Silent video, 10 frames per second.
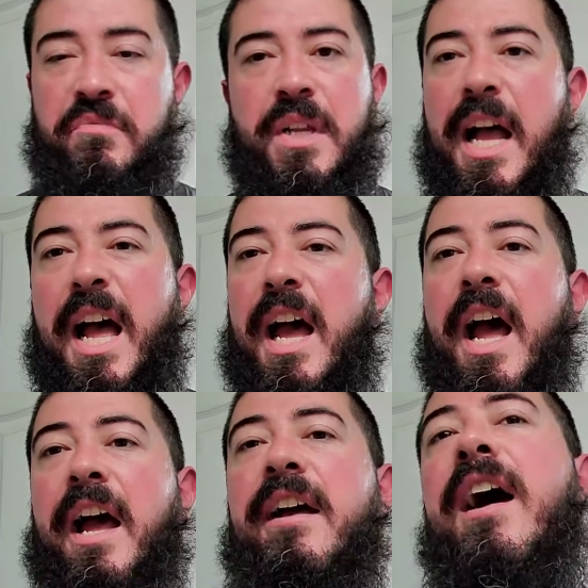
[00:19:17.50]
I,
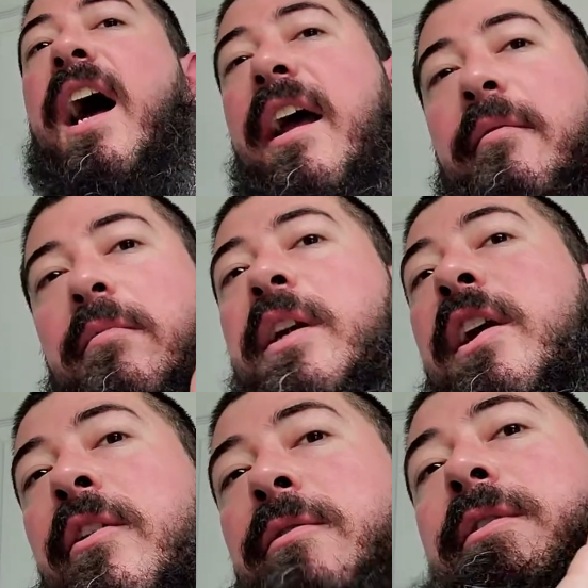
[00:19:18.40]
I, I you
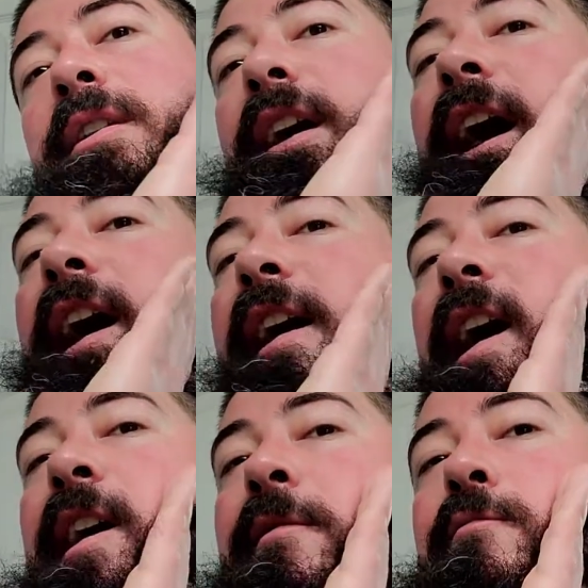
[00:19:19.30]
know, I,
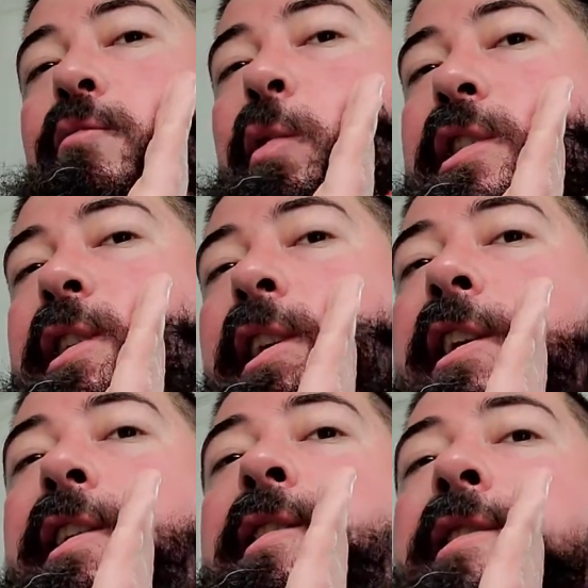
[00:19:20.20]
I wasn't
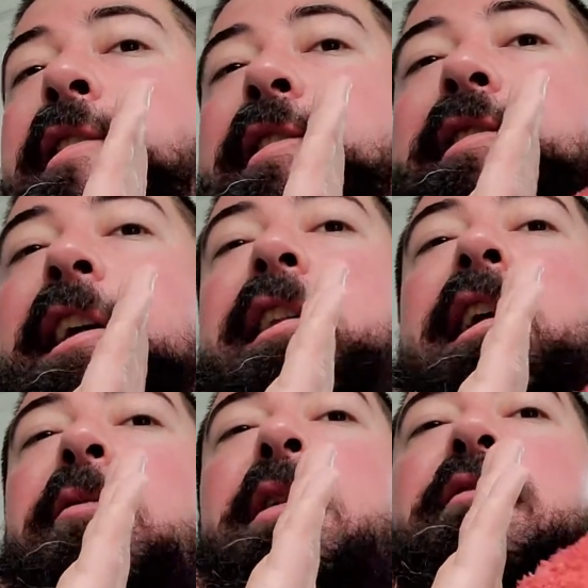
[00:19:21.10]
gonna take that
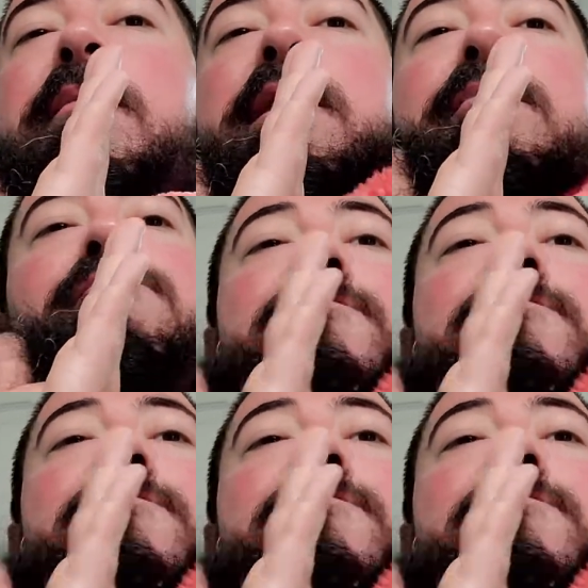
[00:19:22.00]
away from him.